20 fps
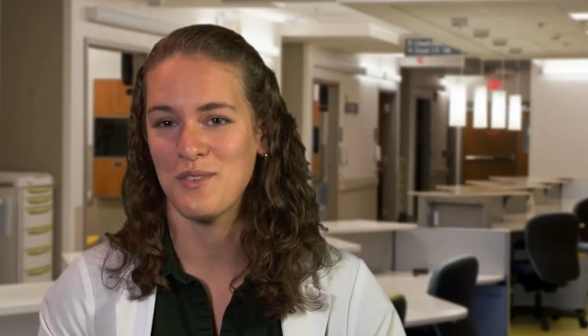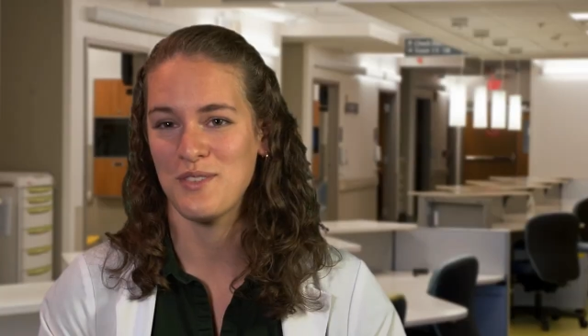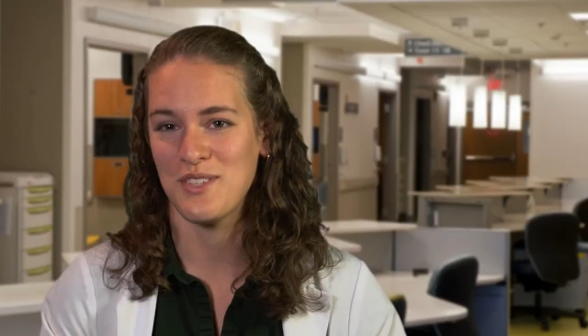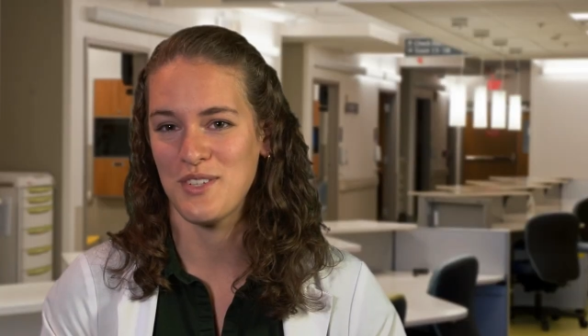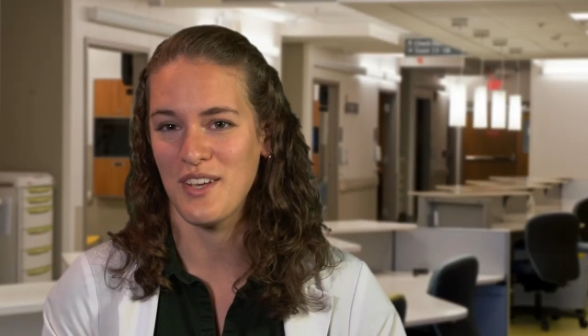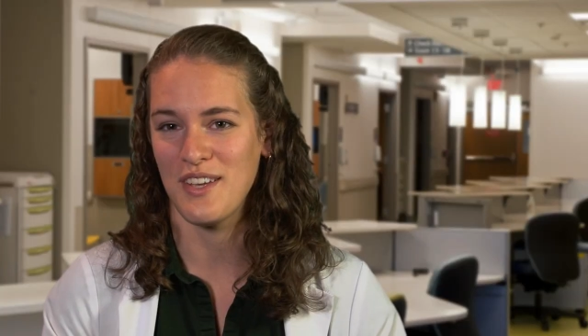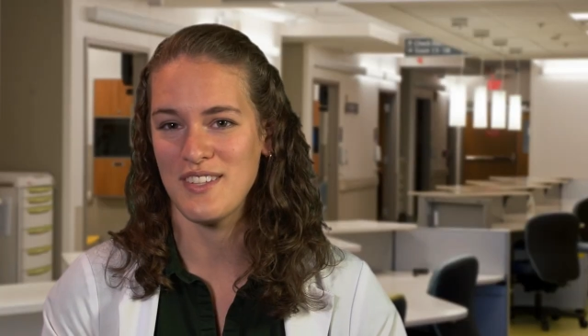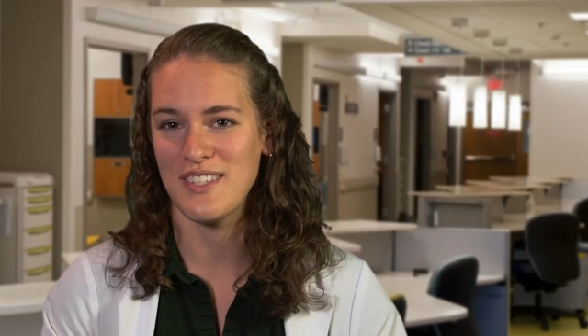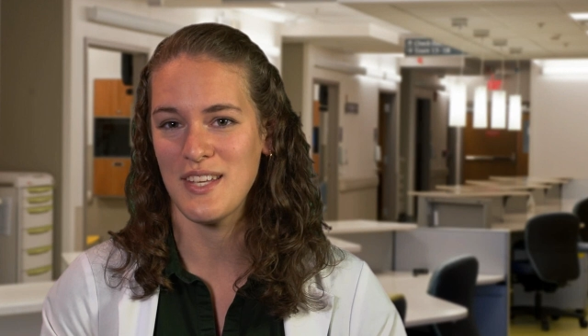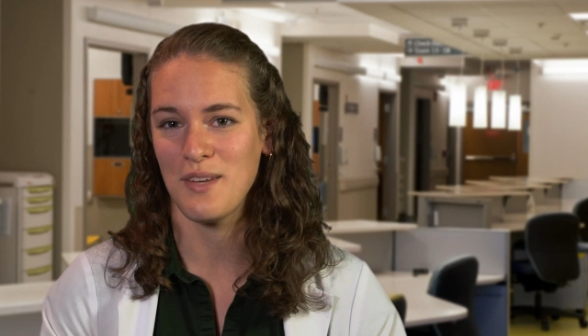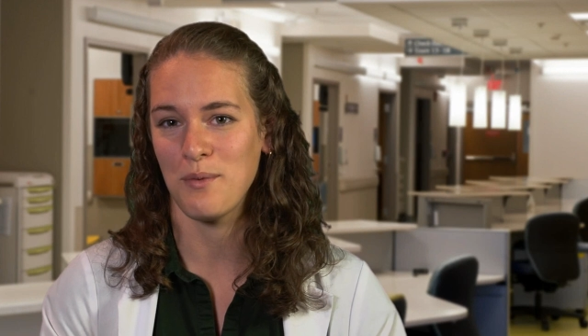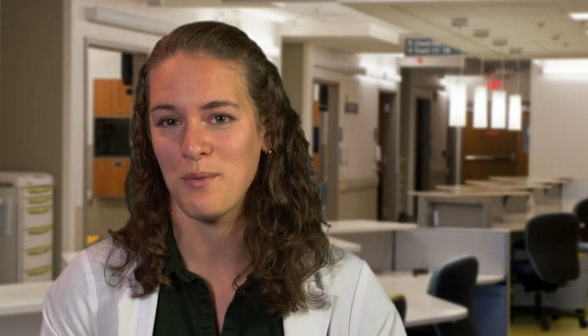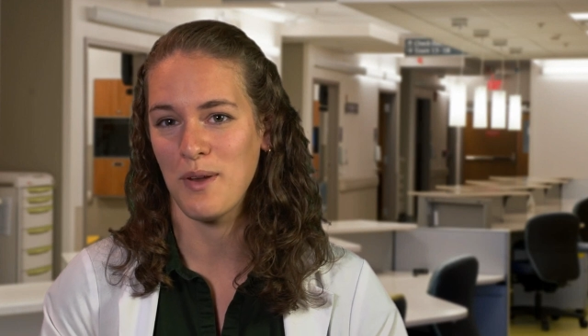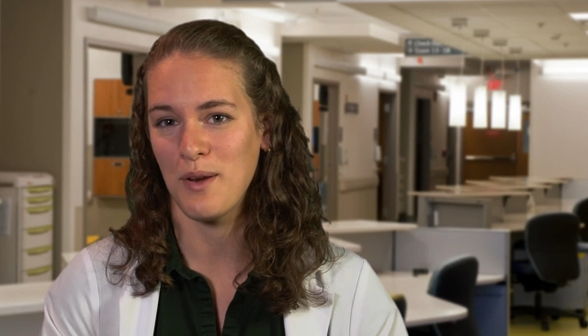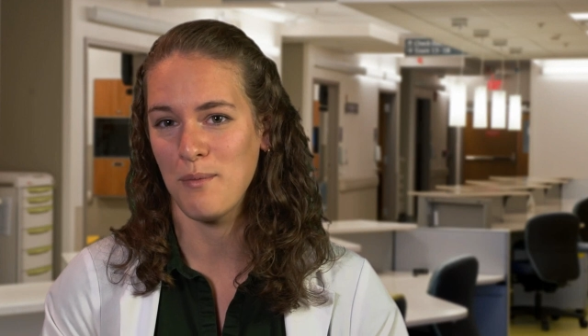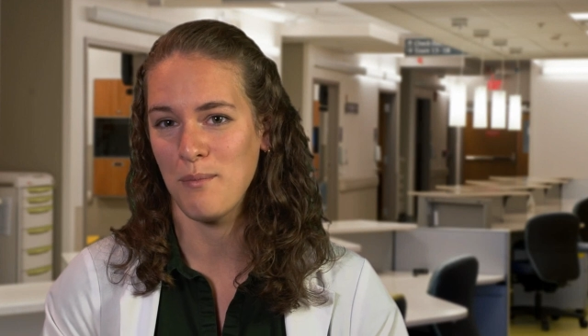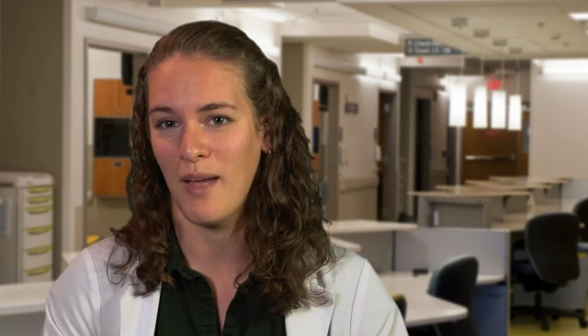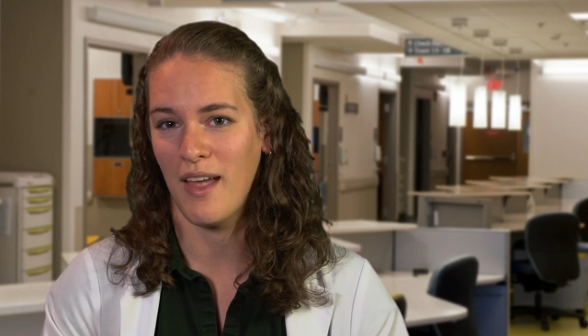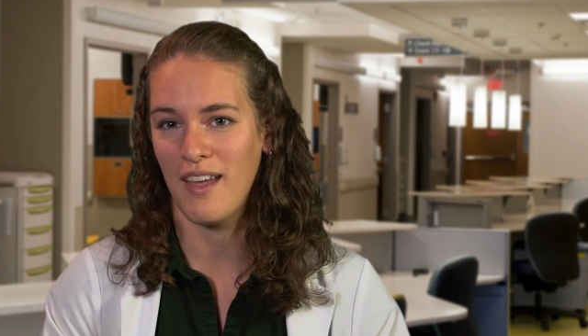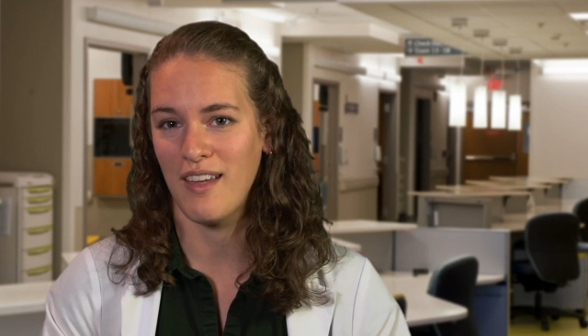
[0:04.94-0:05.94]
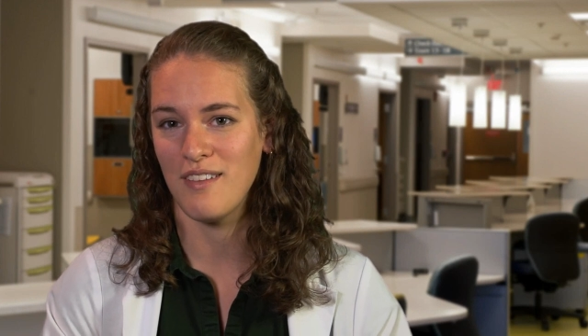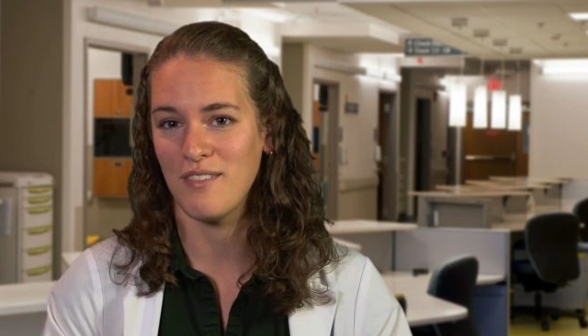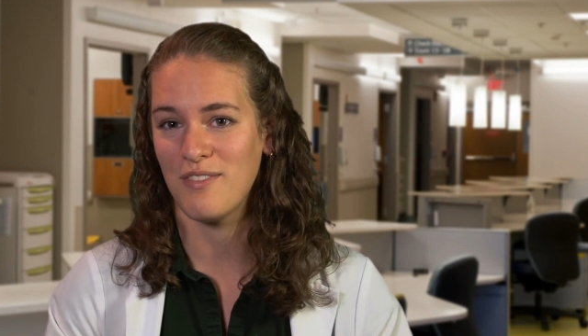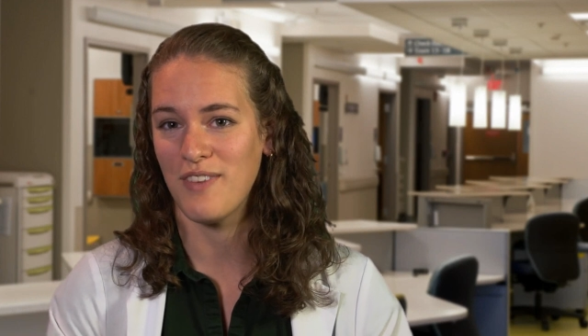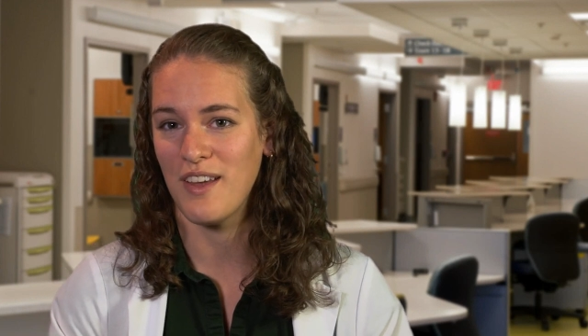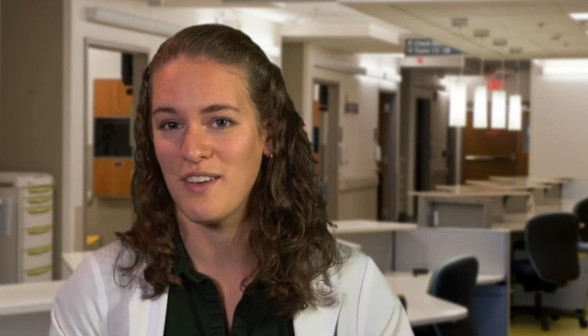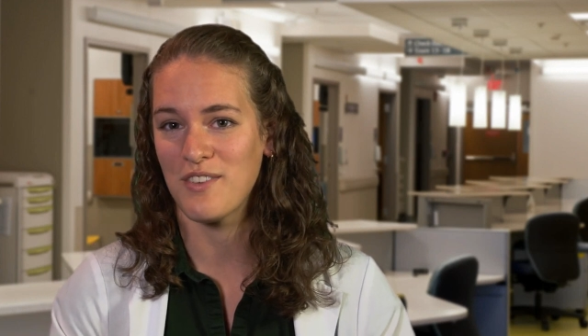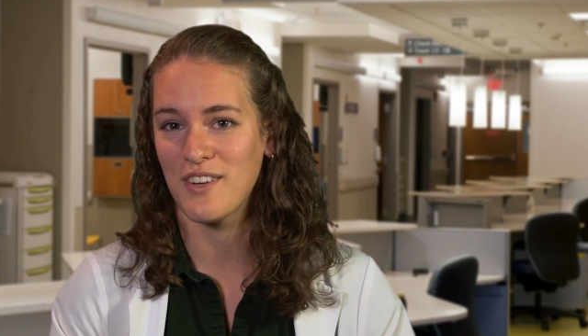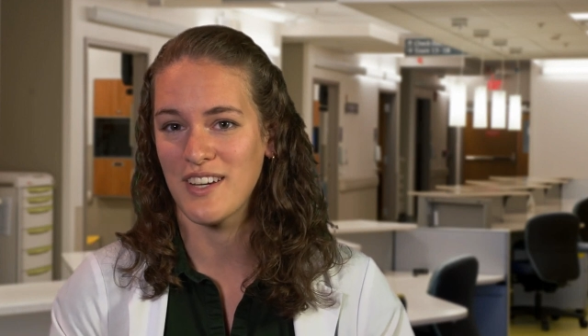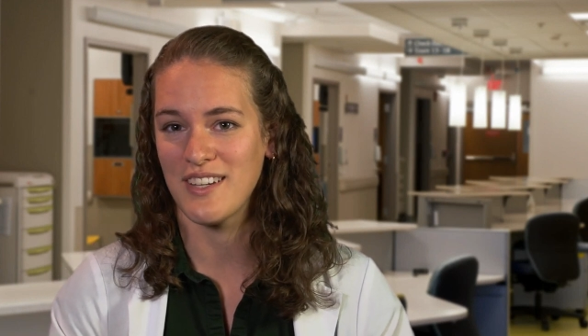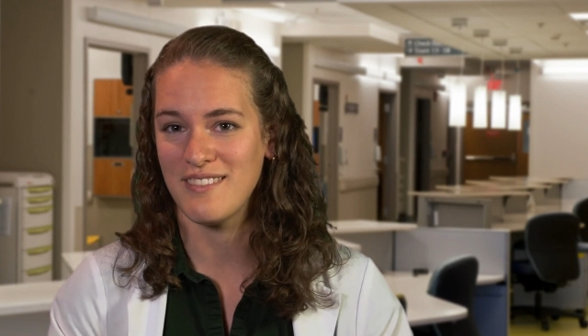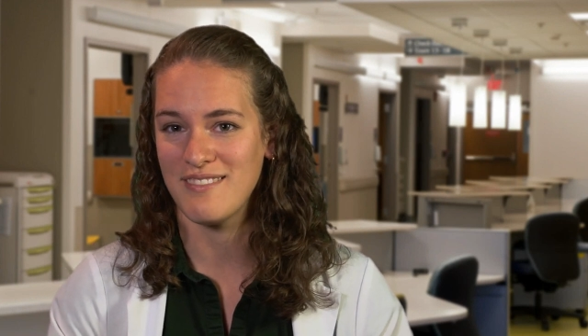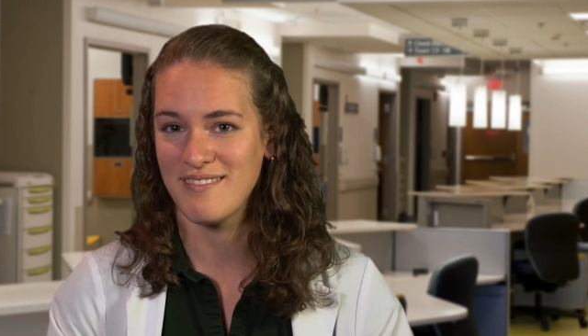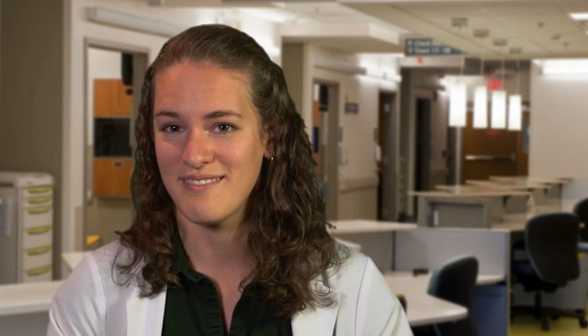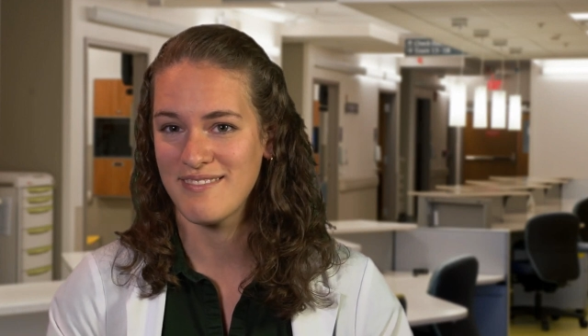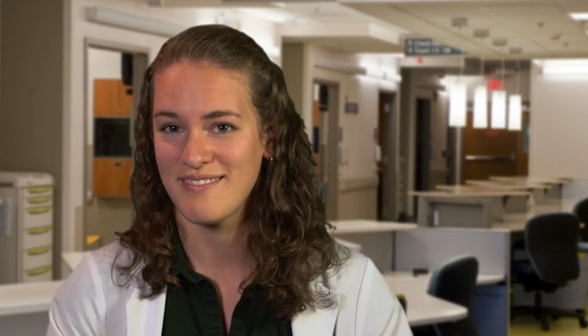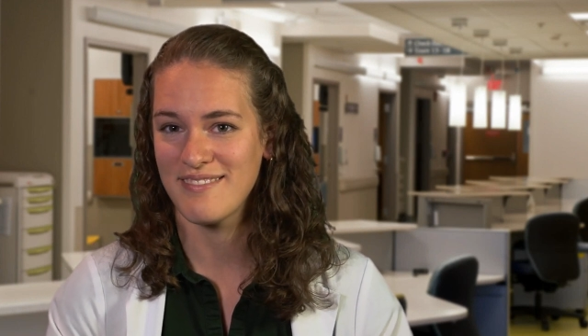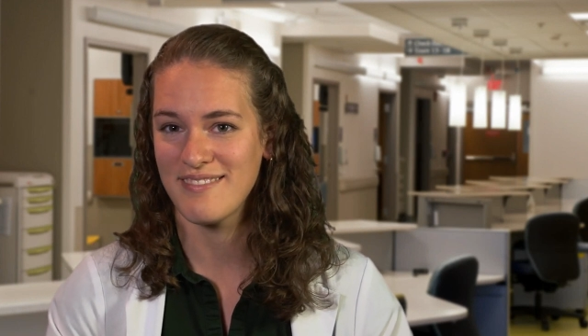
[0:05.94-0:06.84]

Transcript: So I'd say one of my favorite